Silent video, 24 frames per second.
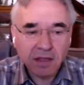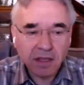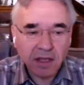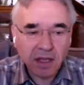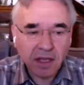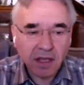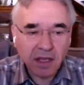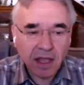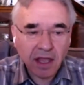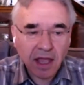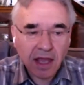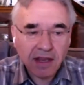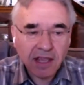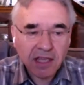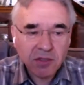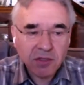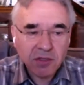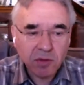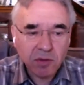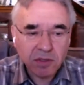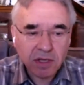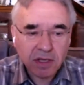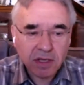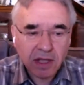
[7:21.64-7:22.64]
The
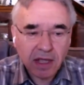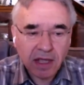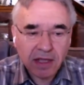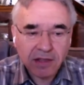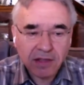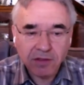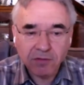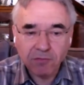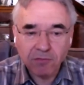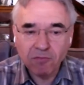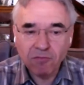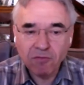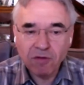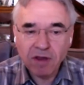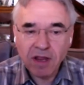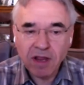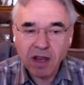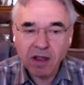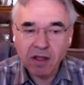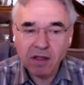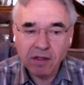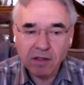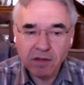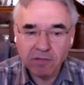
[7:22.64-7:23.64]
annex was at the
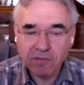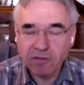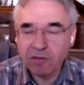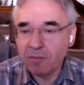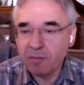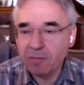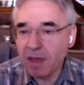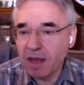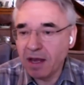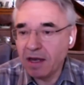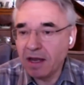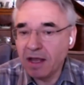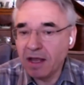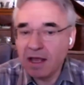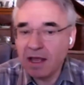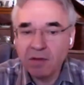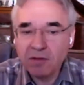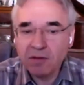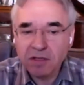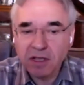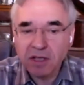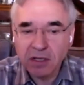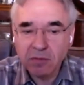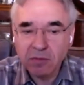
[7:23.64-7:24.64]
rear of the main
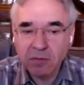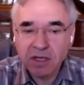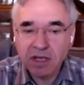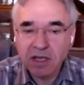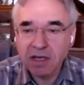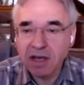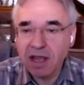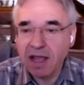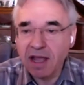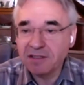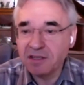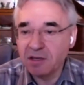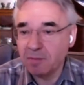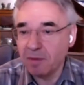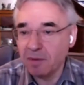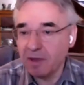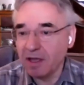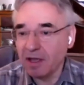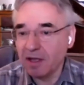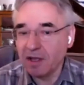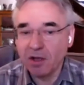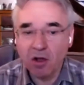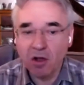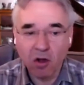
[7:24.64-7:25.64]
house, and it's connected
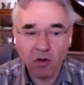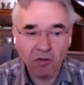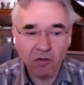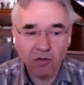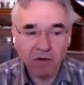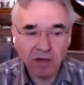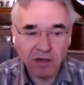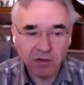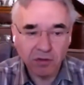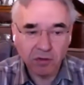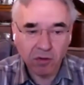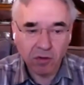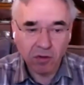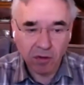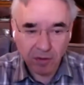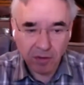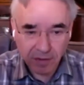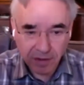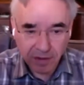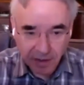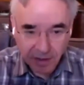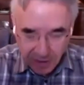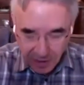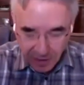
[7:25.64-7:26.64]
by a corridor.
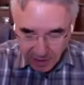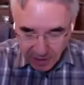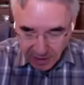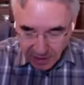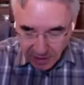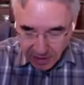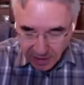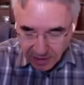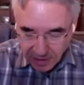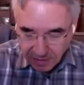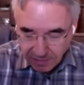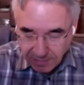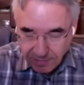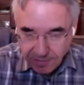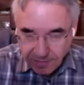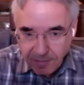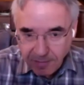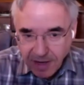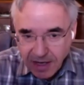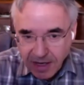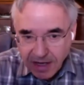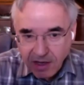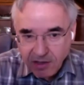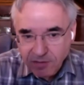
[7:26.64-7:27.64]
The
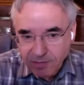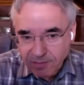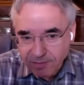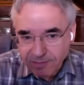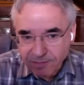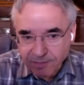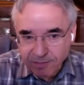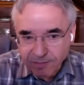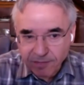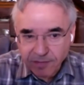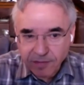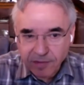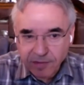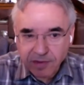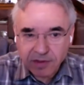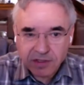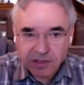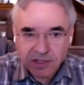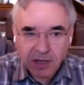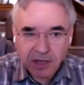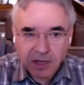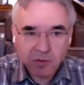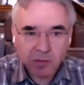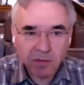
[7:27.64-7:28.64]
main house
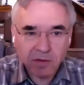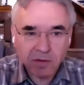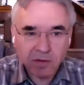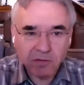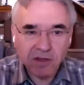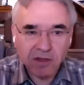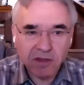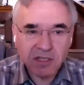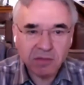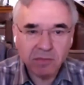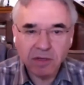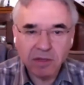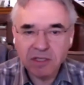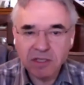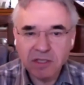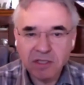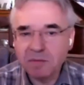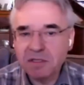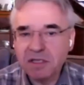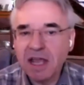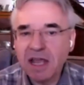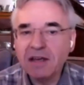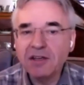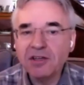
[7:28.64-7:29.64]
seems to have been reasonably
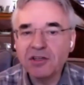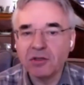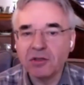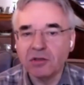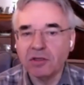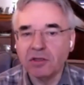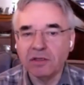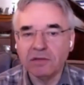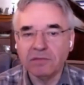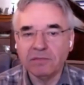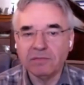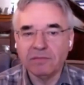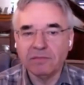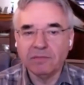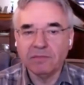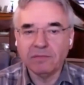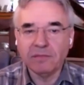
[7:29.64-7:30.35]
substantial.